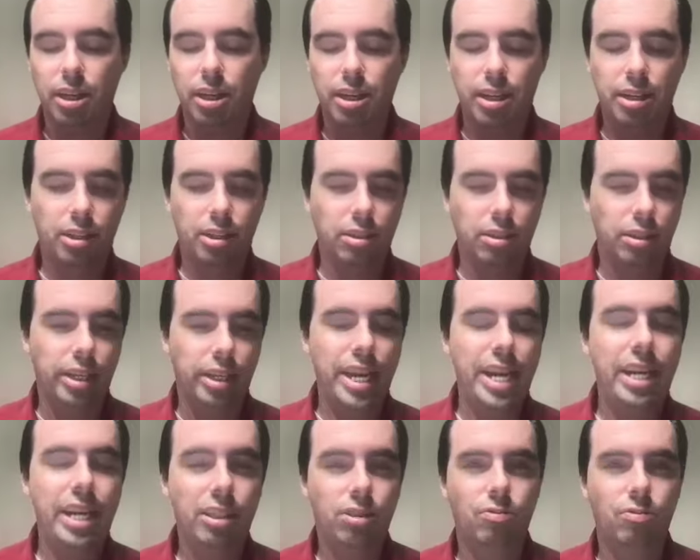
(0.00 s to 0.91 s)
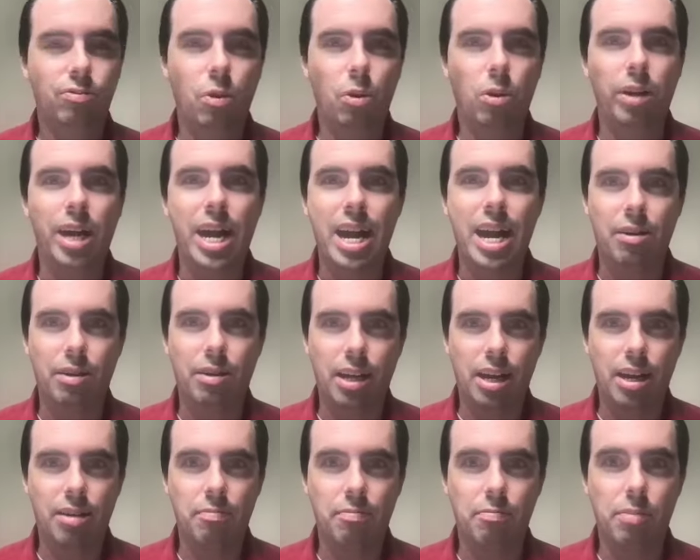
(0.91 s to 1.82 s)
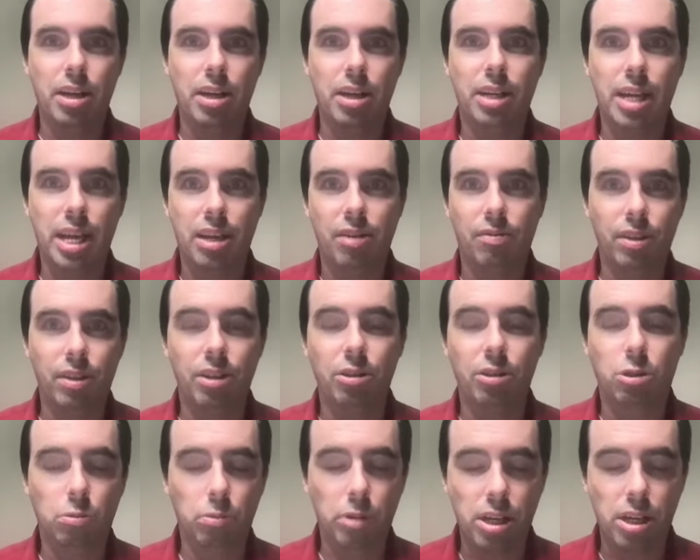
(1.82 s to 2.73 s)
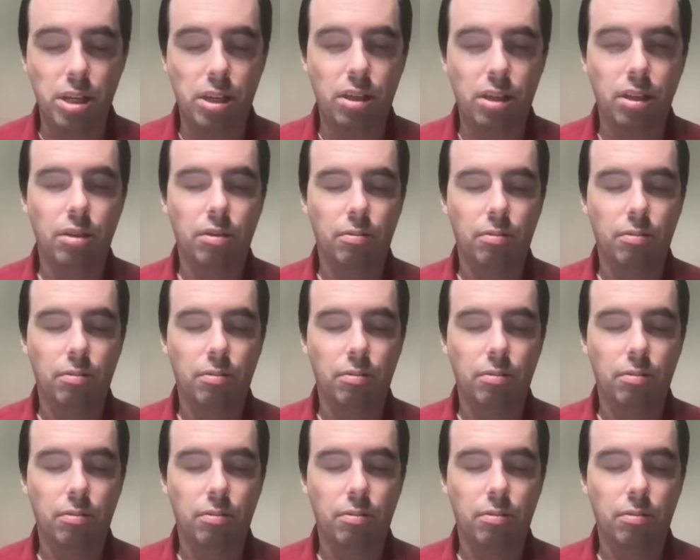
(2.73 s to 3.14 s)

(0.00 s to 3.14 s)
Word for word: In your last four out on Monday of this week,